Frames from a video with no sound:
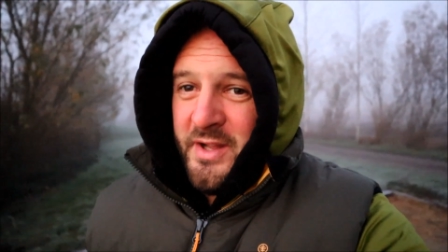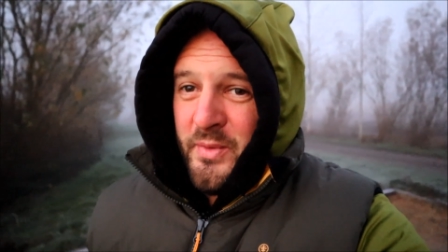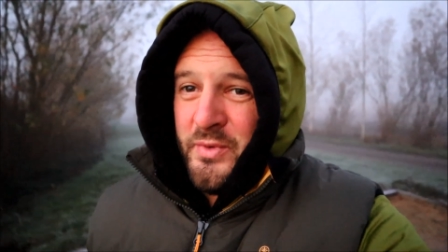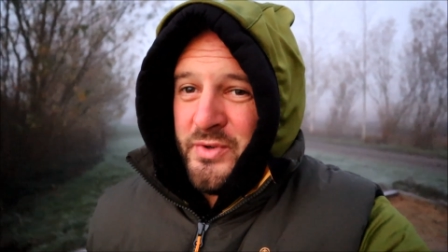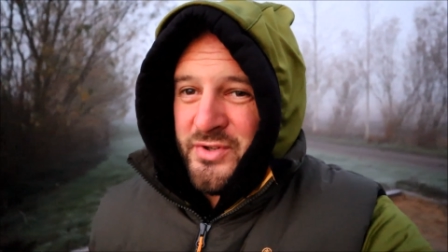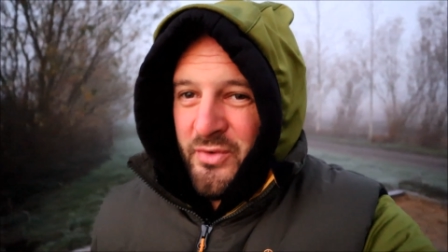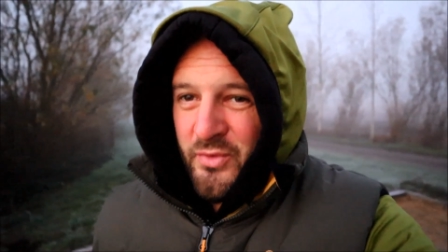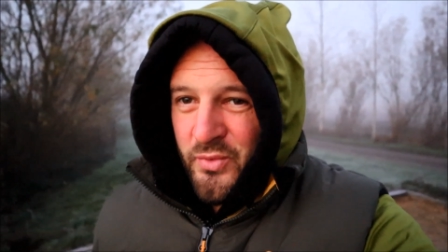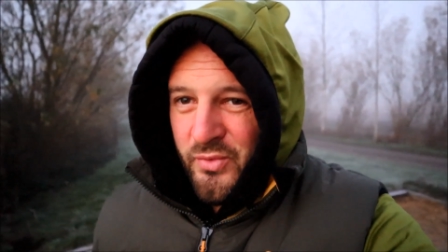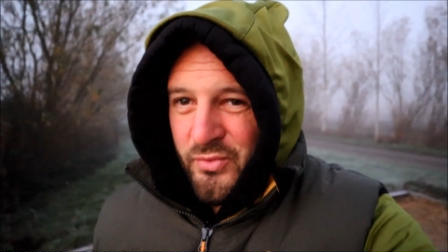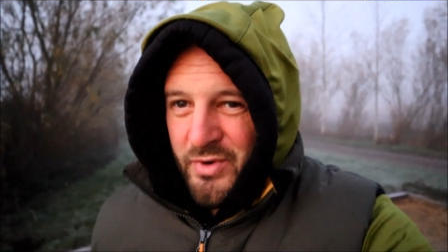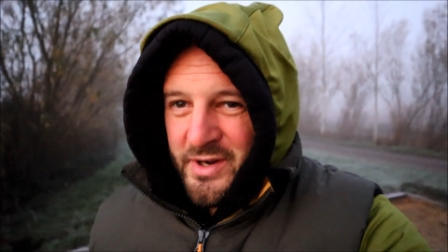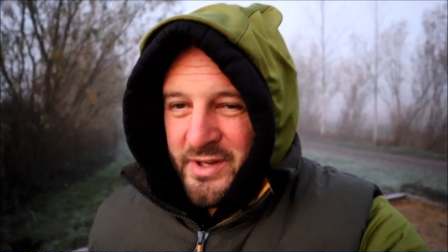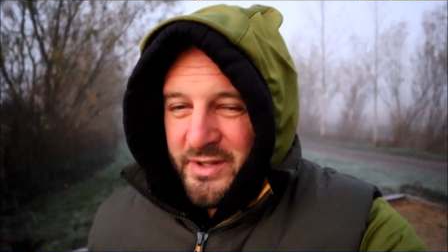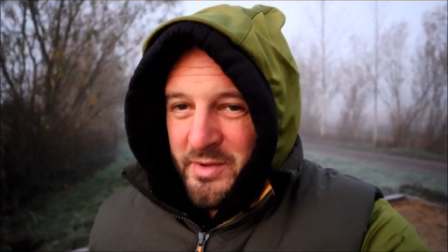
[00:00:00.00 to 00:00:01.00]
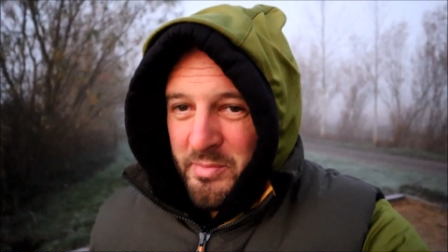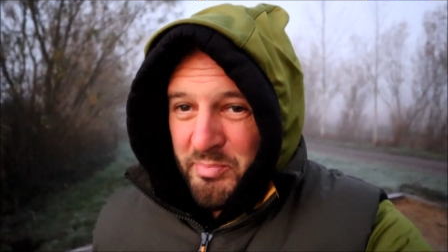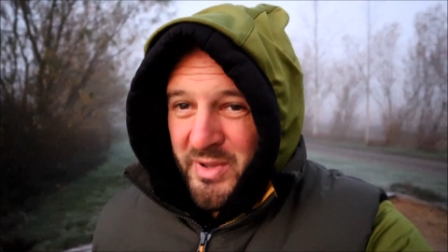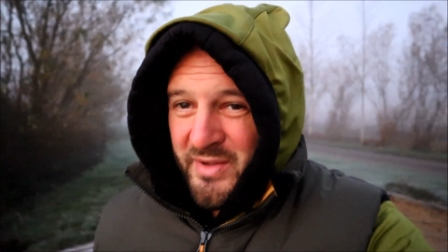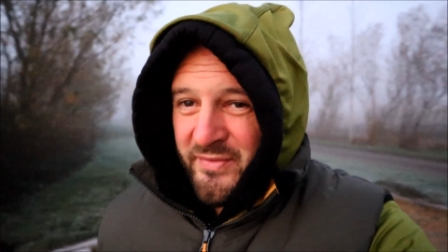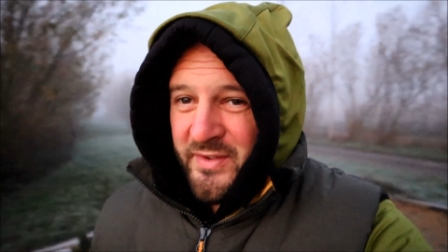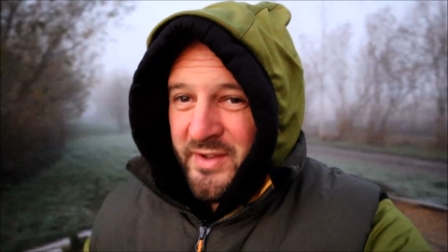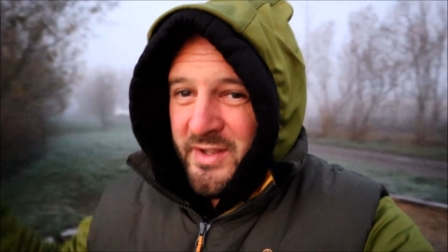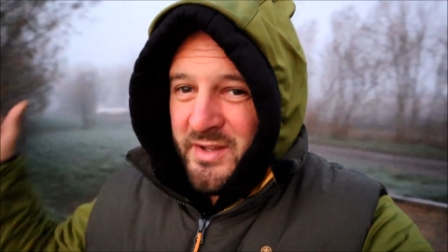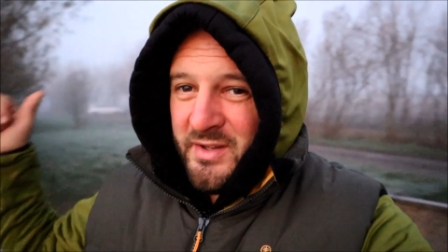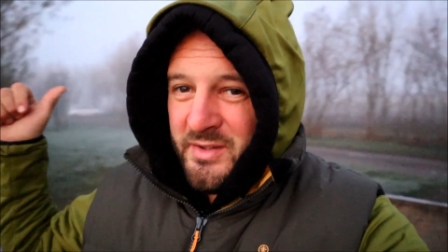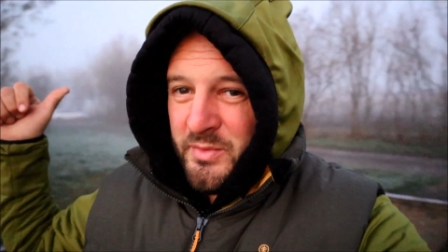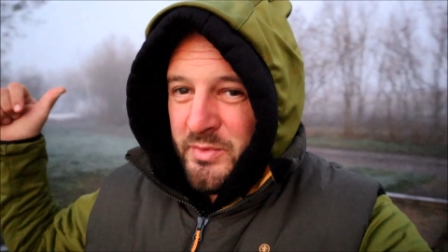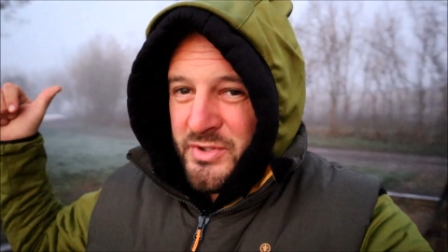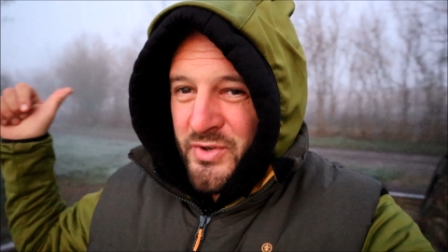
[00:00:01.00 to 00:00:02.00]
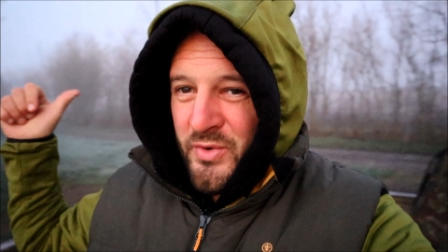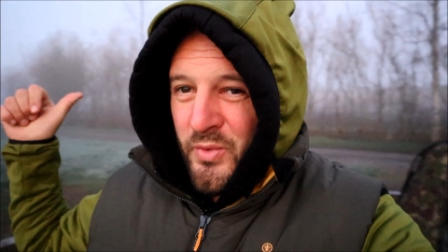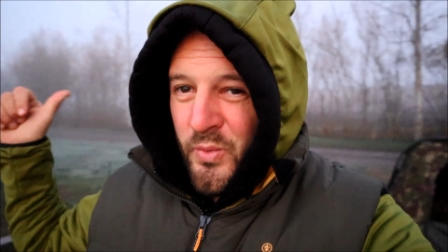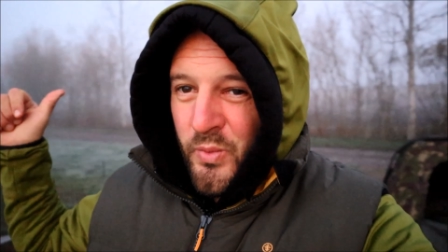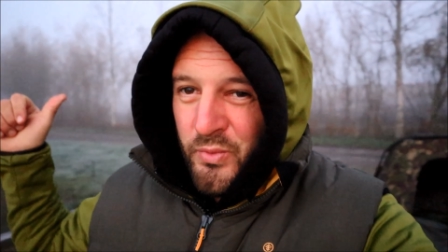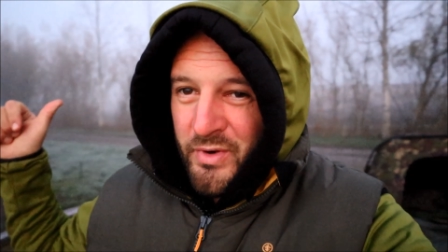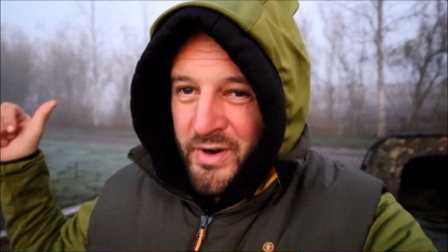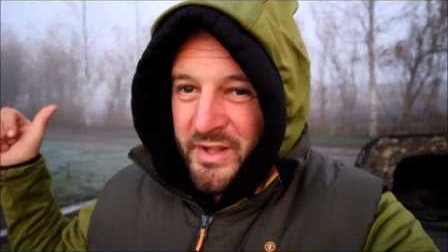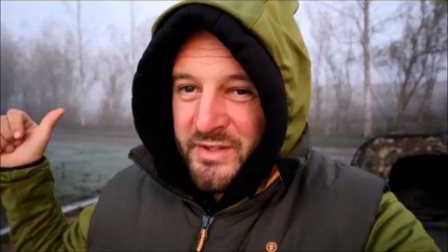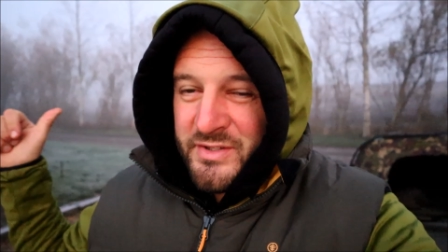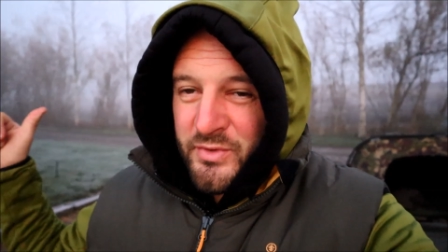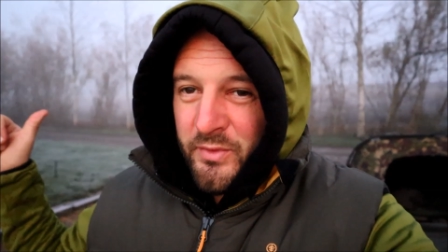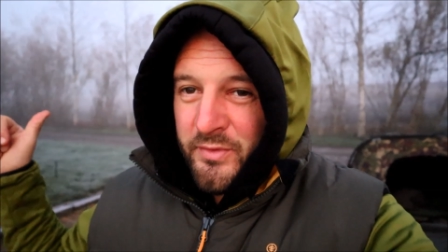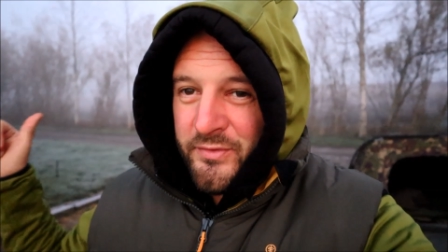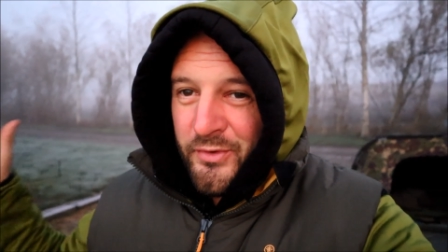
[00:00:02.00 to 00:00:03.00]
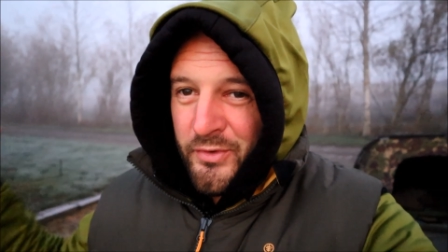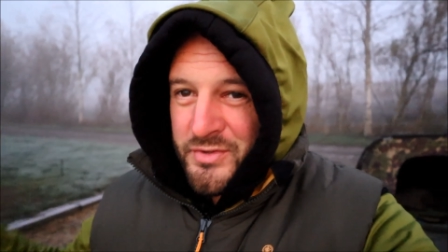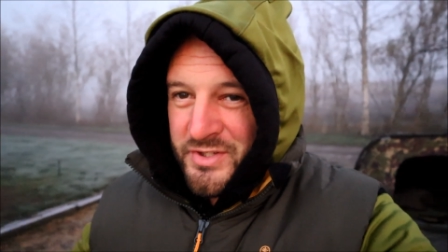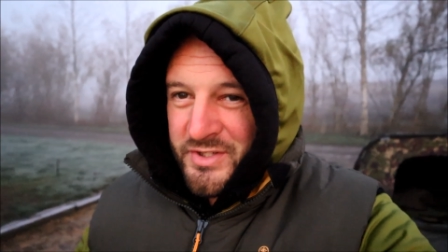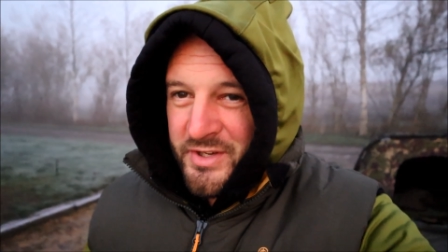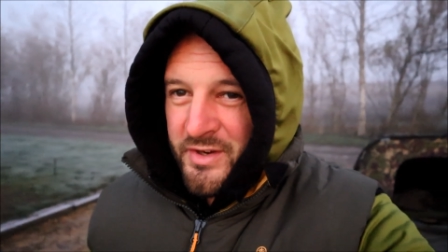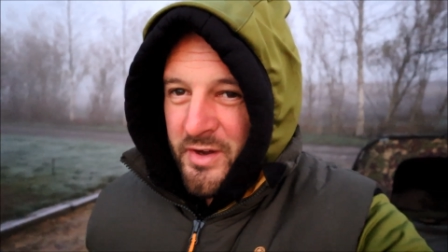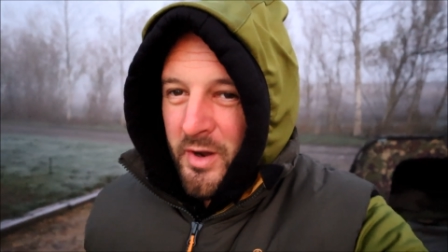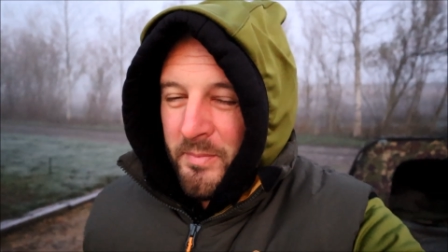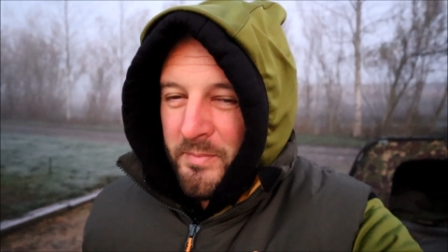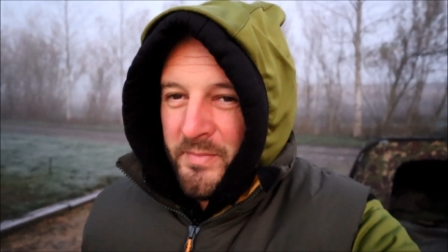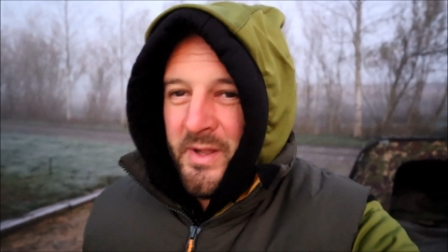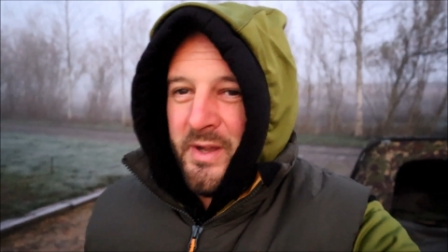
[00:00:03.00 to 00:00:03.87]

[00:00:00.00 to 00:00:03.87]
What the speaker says: it was already, the bivvy was already sort of frosting up